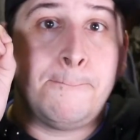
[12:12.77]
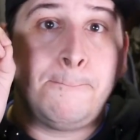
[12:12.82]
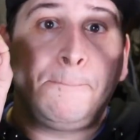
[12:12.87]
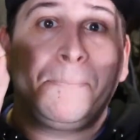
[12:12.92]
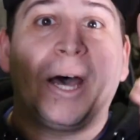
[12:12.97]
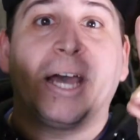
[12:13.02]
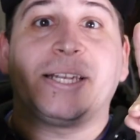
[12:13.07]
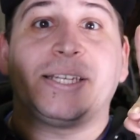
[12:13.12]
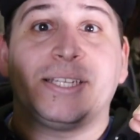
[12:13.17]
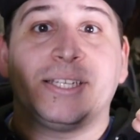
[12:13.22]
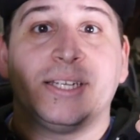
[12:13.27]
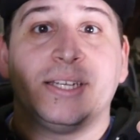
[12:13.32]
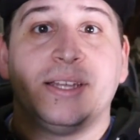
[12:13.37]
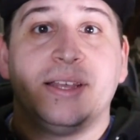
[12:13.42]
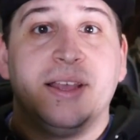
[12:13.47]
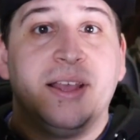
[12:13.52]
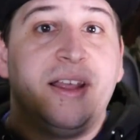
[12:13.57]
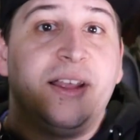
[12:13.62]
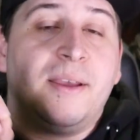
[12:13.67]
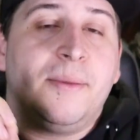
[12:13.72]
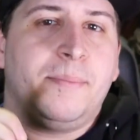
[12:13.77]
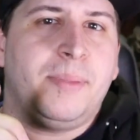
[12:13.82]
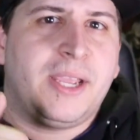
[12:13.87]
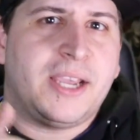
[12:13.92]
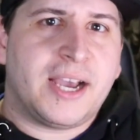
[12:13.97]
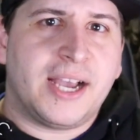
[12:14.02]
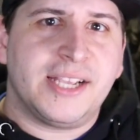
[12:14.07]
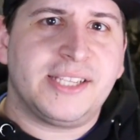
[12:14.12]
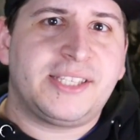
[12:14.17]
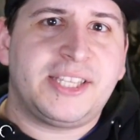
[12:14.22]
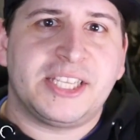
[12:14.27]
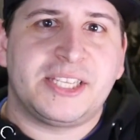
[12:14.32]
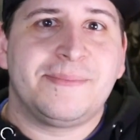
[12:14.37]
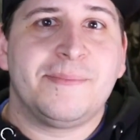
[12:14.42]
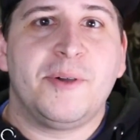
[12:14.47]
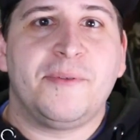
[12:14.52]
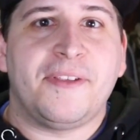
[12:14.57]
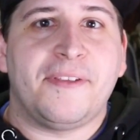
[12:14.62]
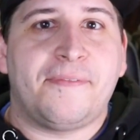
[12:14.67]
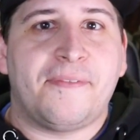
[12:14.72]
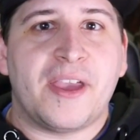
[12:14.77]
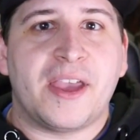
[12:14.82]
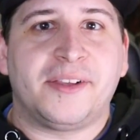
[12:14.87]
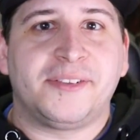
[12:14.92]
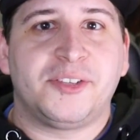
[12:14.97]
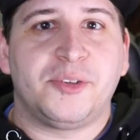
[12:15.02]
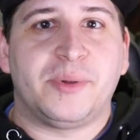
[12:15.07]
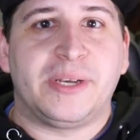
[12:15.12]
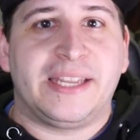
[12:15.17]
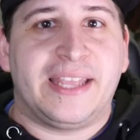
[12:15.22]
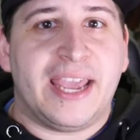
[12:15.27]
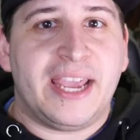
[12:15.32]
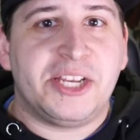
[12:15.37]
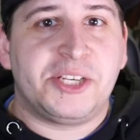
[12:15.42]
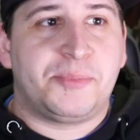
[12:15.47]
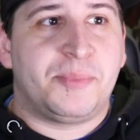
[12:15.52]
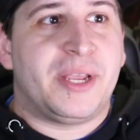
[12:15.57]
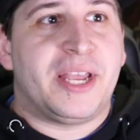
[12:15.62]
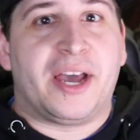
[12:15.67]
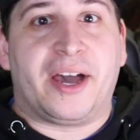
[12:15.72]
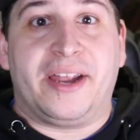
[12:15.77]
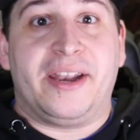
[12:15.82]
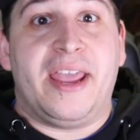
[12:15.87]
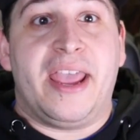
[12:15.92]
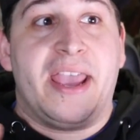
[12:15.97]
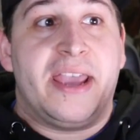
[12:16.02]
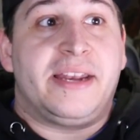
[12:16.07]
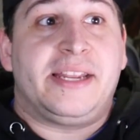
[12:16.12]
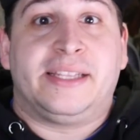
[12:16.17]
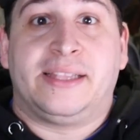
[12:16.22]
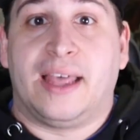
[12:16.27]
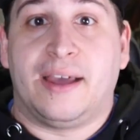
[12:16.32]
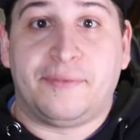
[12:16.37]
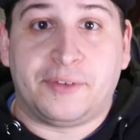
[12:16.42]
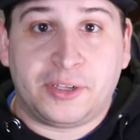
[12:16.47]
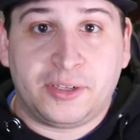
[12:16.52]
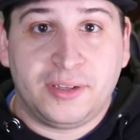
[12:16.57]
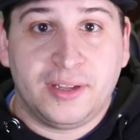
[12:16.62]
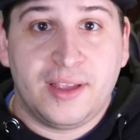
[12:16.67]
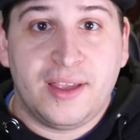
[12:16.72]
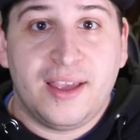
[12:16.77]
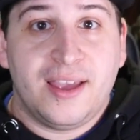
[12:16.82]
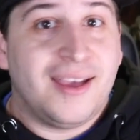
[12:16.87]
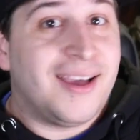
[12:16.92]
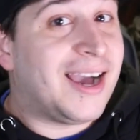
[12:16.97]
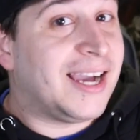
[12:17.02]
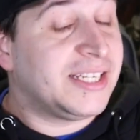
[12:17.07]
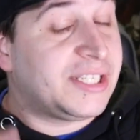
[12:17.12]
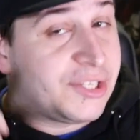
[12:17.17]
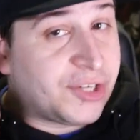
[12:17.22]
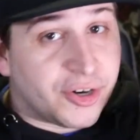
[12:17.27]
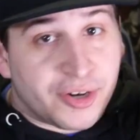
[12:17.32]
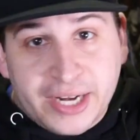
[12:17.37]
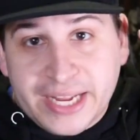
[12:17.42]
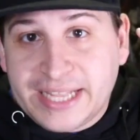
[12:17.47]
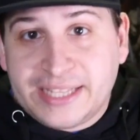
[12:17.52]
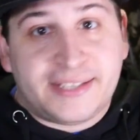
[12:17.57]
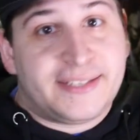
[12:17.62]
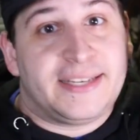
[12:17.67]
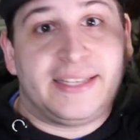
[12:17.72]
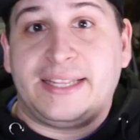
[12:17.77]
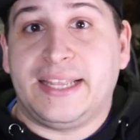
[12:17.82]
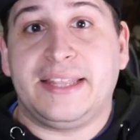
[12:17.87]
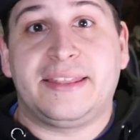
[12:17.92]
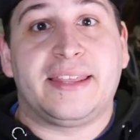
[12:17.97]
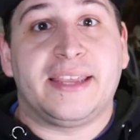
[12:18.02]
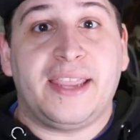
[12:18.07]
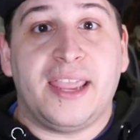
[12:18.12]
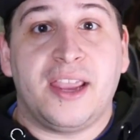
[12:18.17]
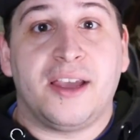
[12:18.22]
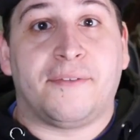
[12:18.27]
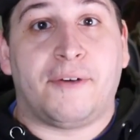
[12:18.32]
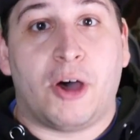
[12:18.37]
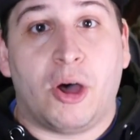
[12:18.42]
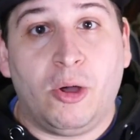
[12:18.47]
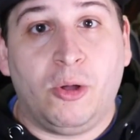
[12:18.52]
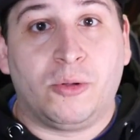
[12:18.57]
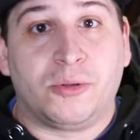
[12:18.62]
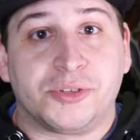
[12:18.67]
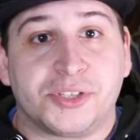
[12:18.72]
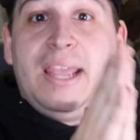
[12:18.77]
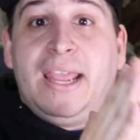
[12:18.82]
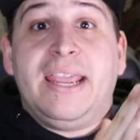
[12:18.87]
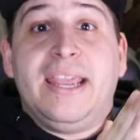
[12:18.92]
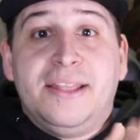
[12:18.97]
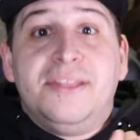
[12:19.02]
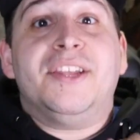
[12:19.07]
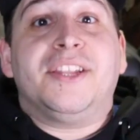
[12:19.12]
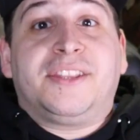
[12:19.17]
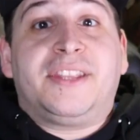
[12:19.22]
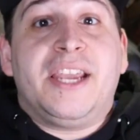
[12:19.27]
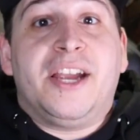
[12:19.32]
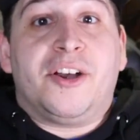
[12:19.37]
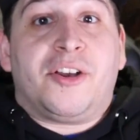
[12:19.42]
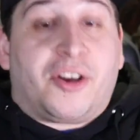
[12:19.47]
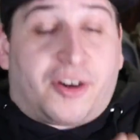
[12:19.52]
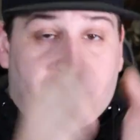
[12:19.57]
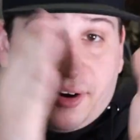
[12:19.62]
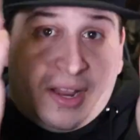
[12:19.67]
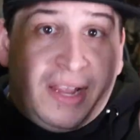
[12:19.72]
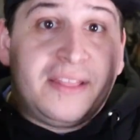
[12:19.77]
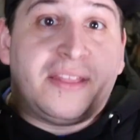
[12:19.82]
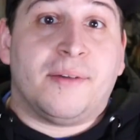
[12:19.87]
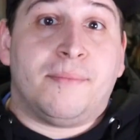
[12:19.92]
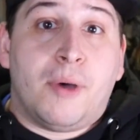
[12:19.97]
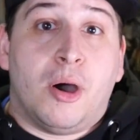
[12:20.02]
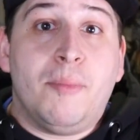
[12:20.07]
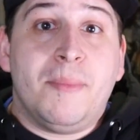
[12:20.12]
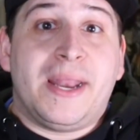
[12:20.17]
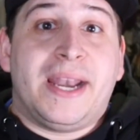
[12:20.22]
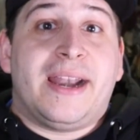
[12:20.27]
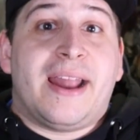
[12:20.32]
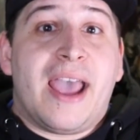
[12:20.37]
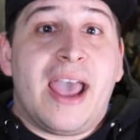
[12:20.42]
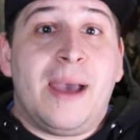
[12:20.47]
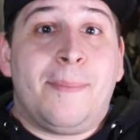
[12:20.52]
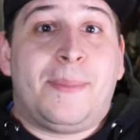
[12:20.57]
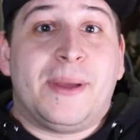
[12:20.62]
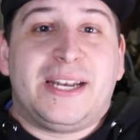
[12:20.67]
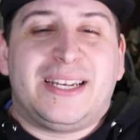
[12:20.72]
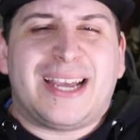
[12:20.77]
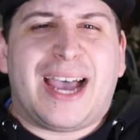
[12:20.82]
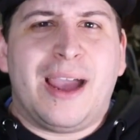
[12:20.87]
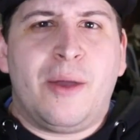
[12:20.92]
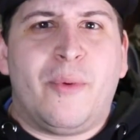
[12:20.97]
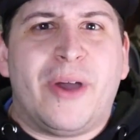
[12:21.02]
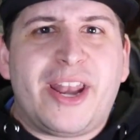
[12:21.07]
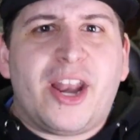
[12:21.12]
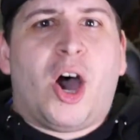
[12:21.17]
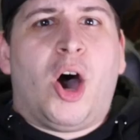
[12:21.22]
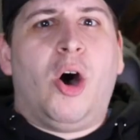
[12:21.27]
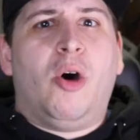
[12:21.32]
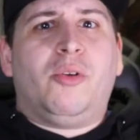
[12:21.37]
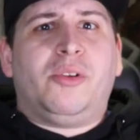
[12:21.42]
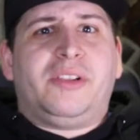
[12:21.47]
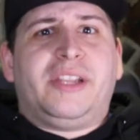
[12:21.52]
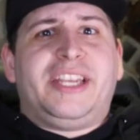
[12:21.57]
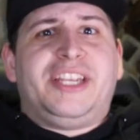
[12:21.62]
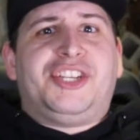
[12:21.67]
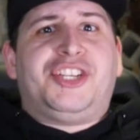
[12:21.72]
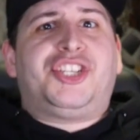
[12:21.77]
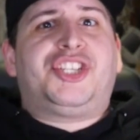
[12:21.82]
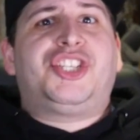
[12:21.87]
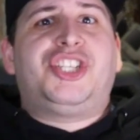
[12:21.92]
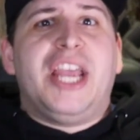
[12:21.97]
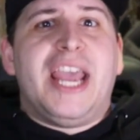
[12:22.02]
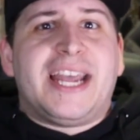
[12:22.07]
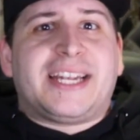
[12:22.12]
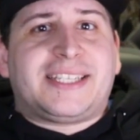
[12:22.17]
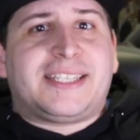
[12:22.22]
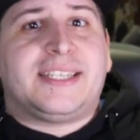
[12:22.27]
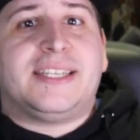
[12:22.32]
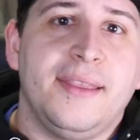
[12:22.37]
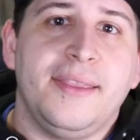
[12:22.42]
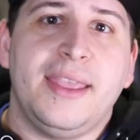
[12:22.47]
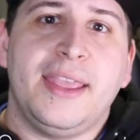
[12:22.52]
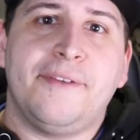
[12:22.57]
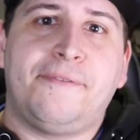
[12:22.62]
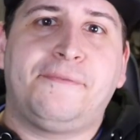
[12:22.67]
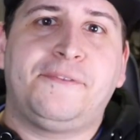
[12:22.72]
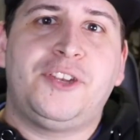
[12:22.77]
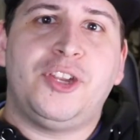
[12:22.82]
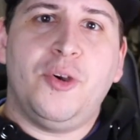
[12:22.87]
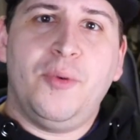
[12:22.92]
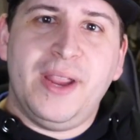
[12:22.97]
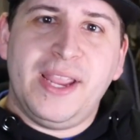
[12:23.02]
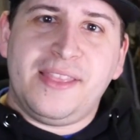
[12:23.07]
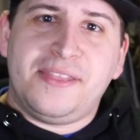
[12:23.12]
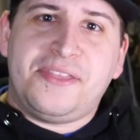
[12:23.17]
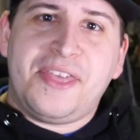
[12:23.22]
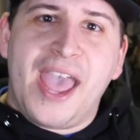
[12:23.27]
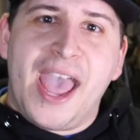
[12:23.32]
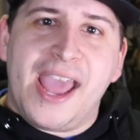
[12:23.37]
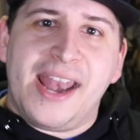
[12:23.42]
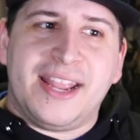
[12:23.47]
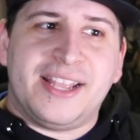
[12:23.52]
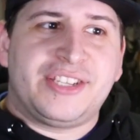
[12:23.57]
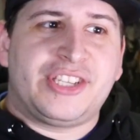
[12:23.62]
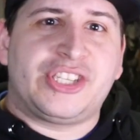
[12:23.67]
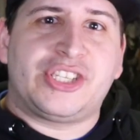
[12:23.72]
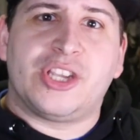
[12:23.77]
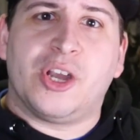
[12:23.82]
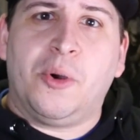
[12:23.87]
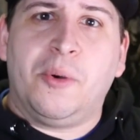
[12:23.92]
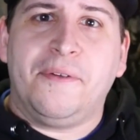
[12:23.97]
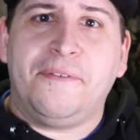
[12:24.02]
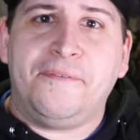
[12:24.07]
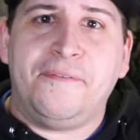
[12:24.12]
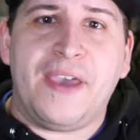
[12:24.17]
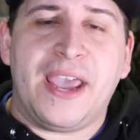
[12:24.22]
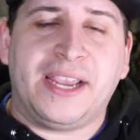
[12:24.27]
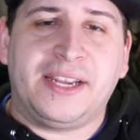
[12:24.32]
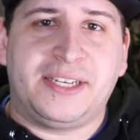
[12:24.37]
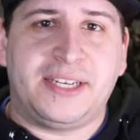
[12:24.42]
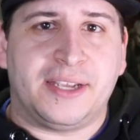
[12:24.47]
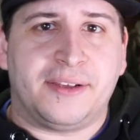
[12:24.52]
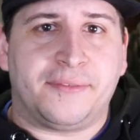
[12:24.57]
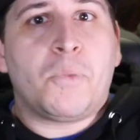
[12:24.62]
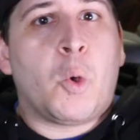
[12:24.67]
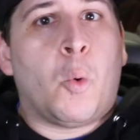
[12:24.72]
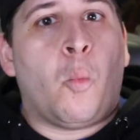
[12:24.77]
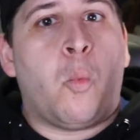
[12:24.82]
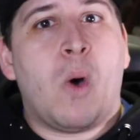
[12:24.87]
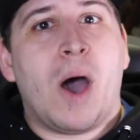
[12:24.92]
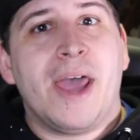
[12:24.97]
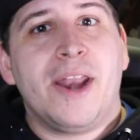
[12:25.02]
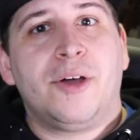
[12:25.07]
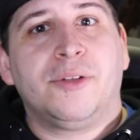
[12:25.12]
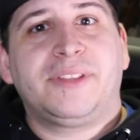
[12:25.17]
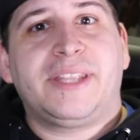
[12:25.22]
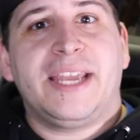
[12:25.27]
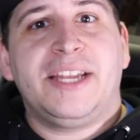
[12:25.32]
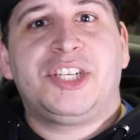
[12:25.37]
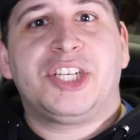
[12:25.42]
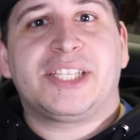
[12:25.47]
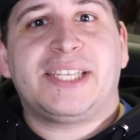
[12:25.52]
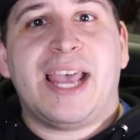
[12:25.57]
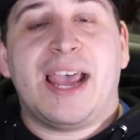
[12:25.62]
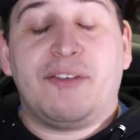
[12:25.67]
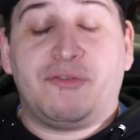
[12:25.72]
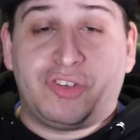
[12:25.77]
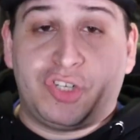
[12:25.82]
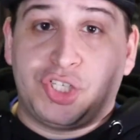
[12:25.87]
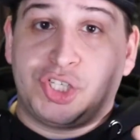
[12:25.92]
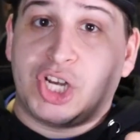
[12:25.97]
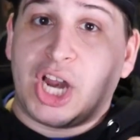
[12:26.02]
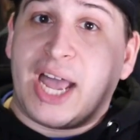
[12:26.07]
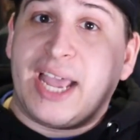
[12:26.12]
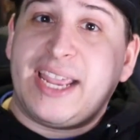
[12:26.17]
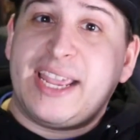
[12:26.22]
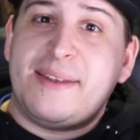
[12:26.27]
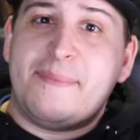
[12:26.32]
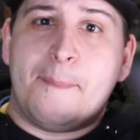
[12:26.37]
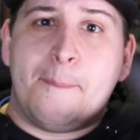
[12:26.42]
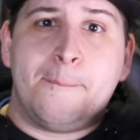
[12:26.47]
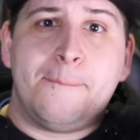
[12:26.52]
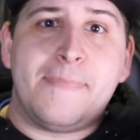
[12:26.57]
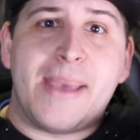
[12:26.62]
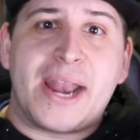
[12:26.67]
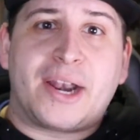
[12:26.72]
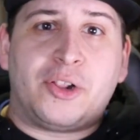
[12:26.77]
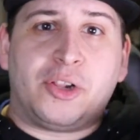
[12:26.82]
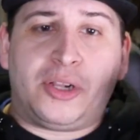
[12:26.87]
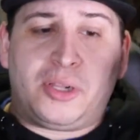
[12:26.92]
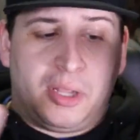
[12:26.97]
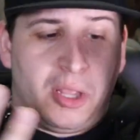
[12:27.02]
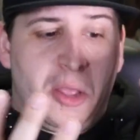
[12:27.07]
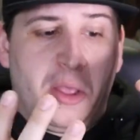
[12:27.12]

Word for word: But, because this movie failed to engage me on any level, I start instantly thinking of holes. In the theater, the moment it happened, I went, holy shit! If doing that is so effective, why don't they just have giant metal